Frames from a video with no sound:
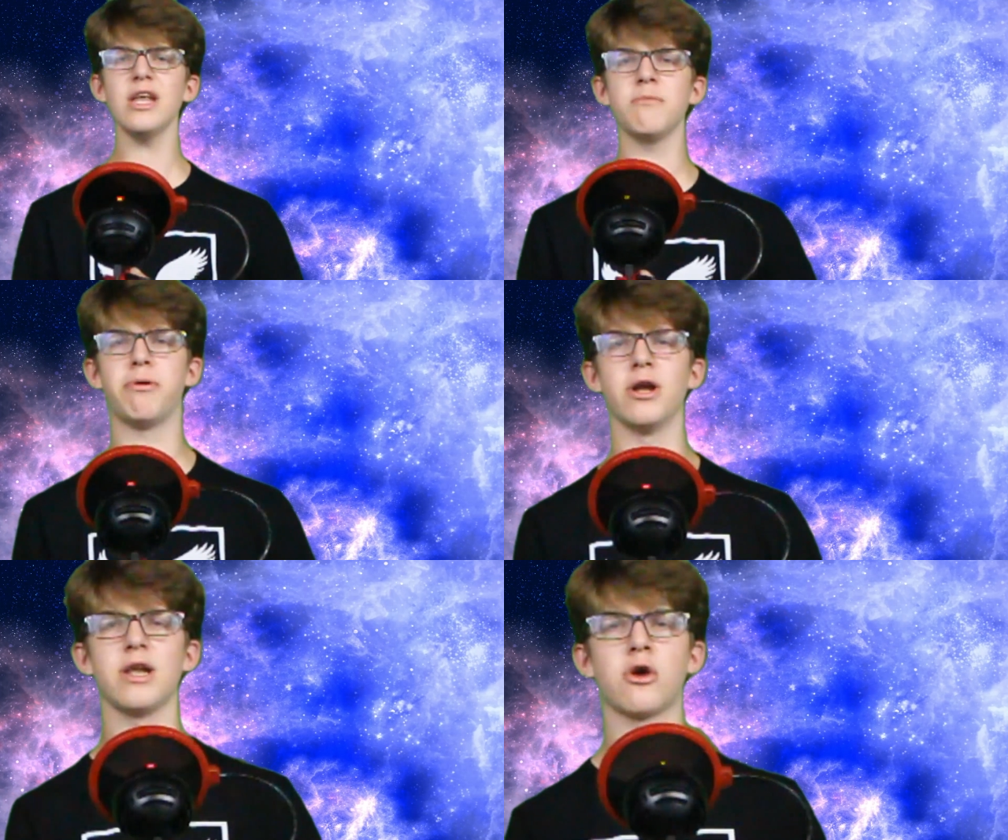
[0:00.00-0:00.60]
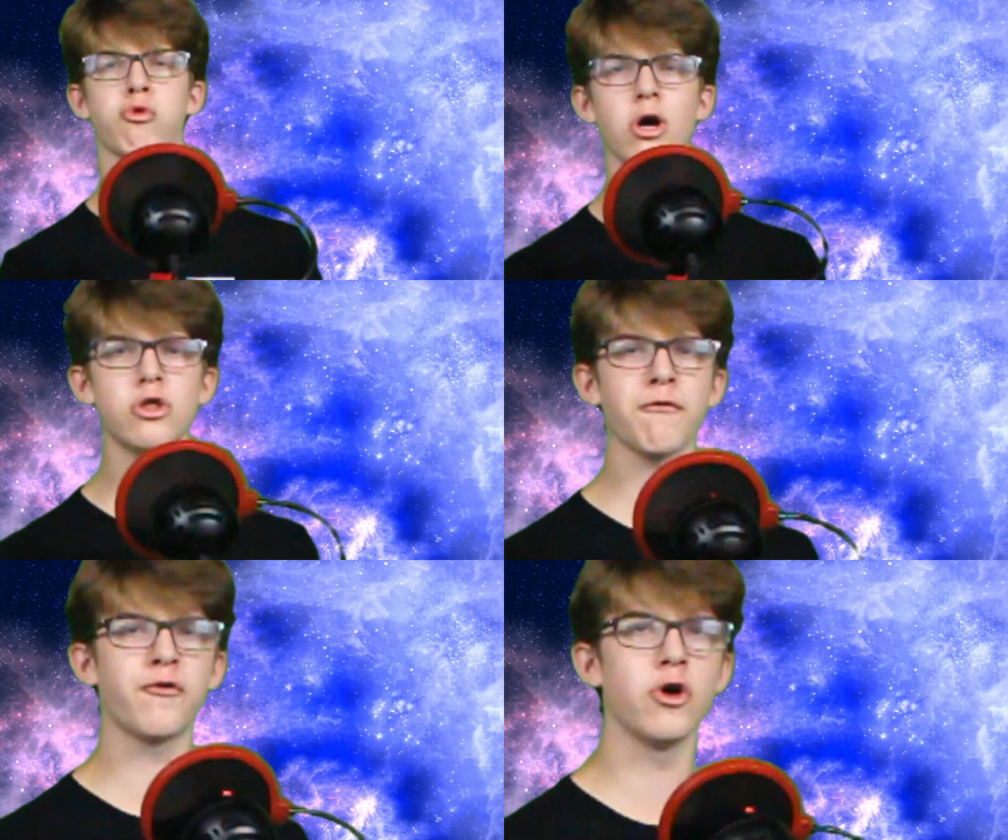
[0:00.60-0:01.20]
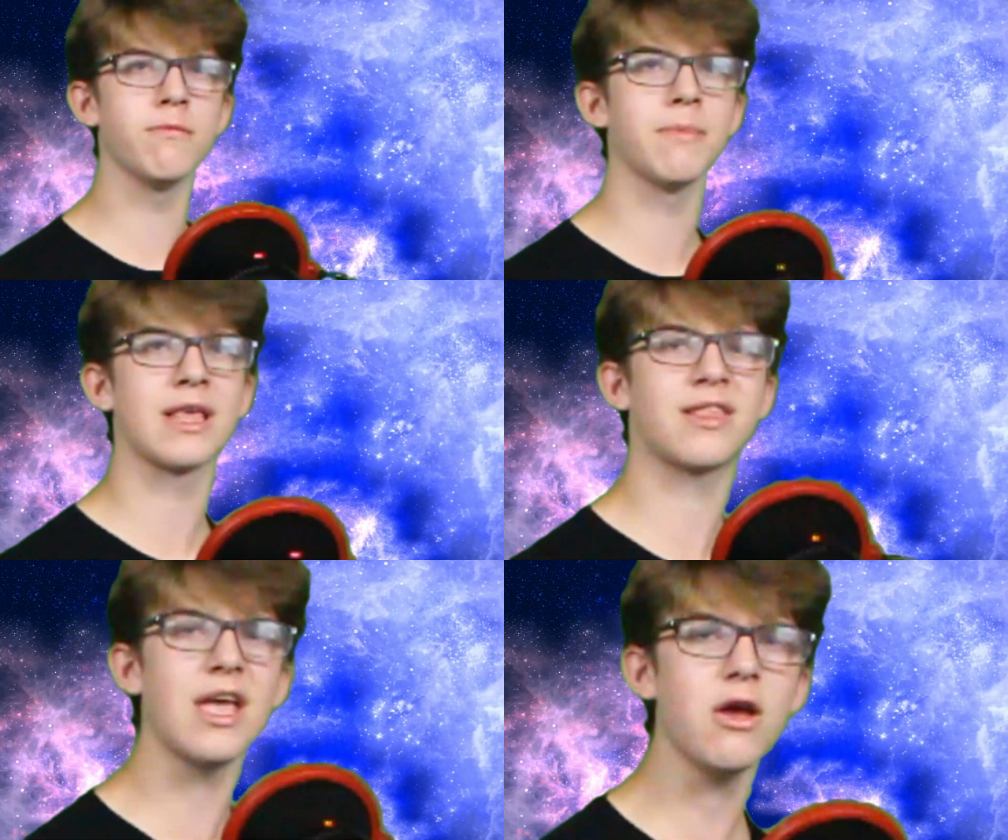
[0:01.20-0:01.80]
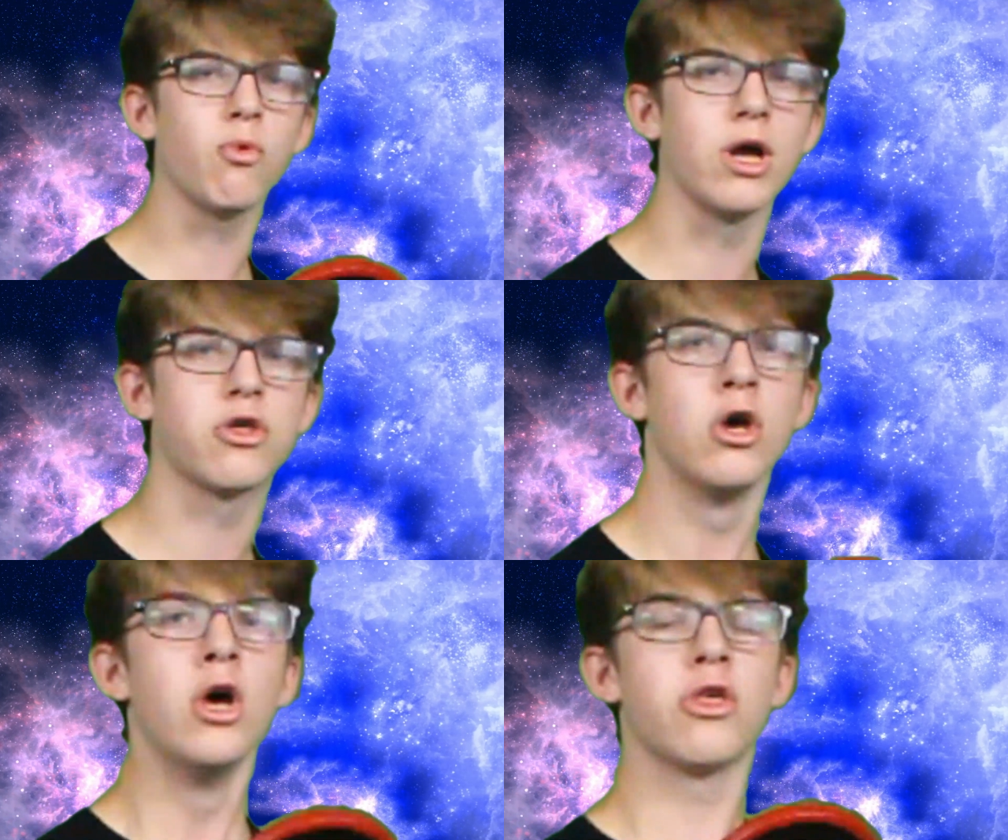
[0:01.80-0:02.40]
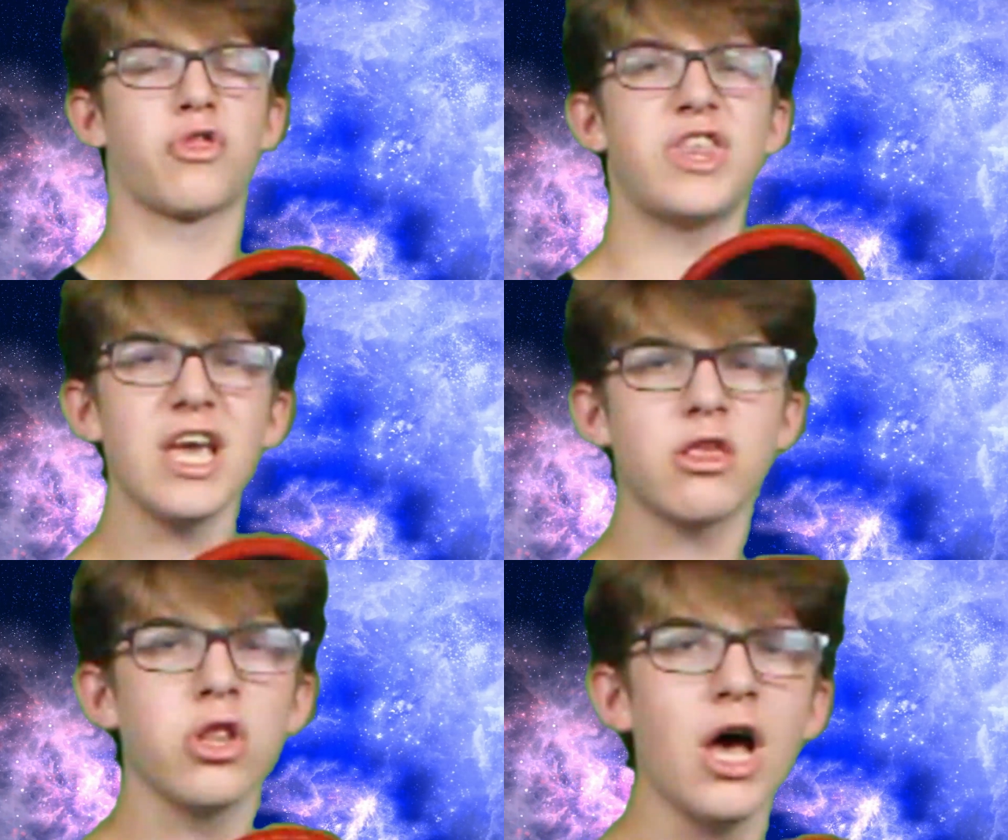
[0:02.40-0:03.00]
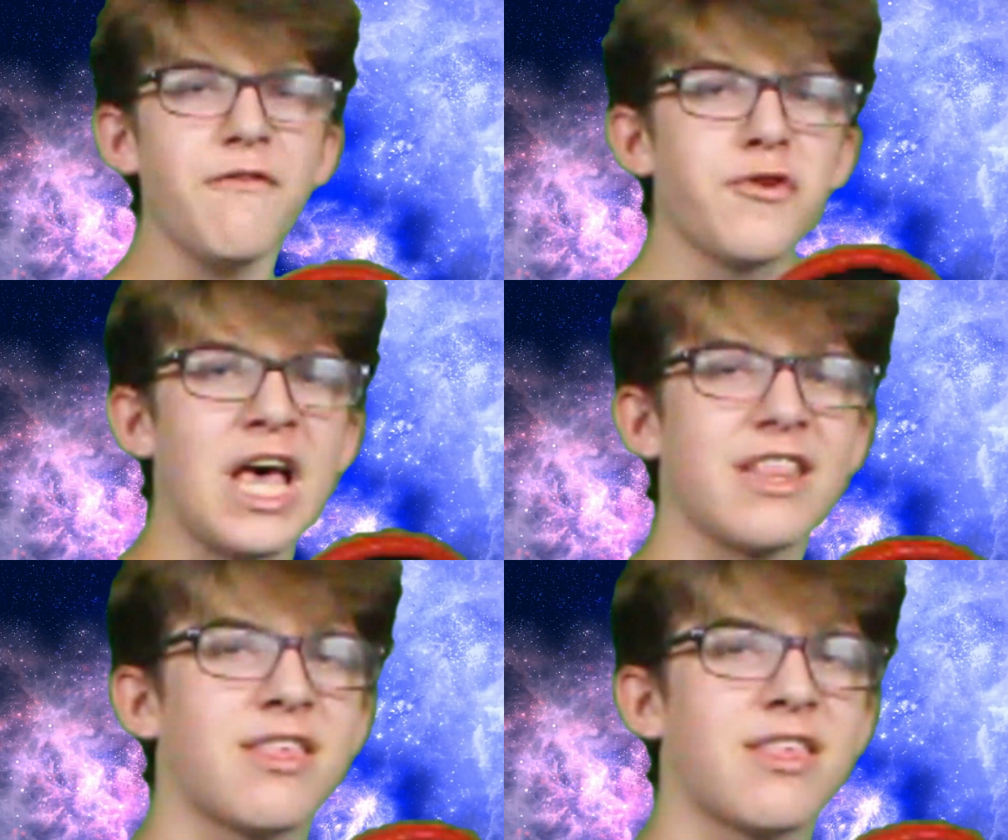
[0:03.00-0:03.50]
didn't put any crunchy food in my sandwich, so thanks a lot for that,